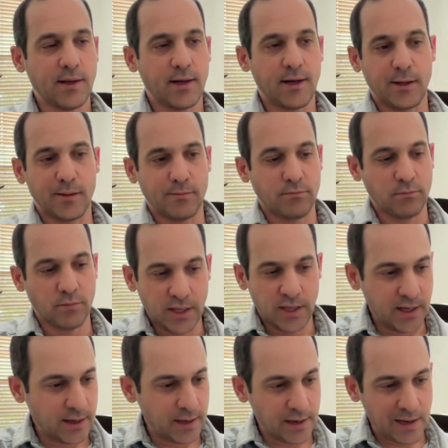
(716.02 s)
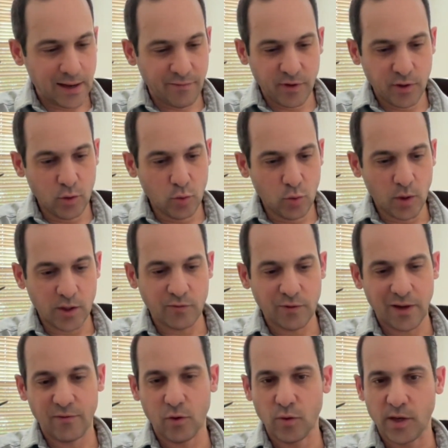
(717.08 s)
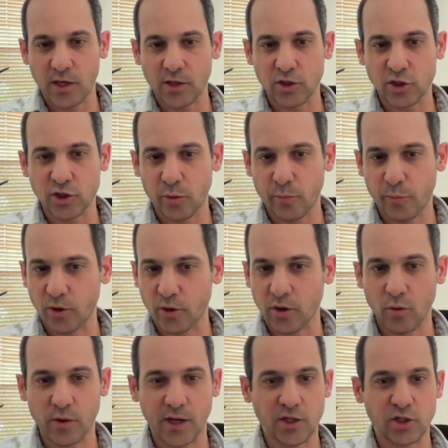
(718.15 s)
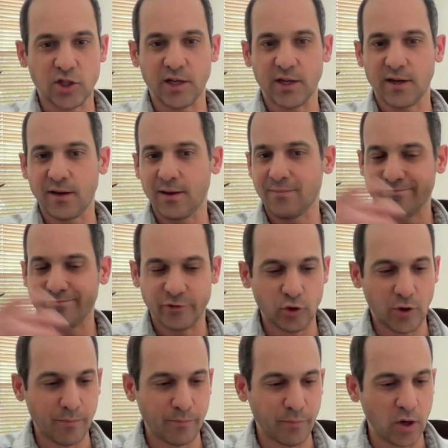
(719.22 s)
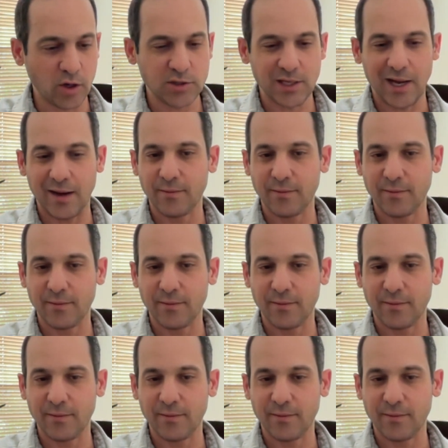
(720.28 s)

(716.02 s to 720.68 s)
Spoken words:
hey, I have a new OneDrive location, SharePoint location, Dropbox.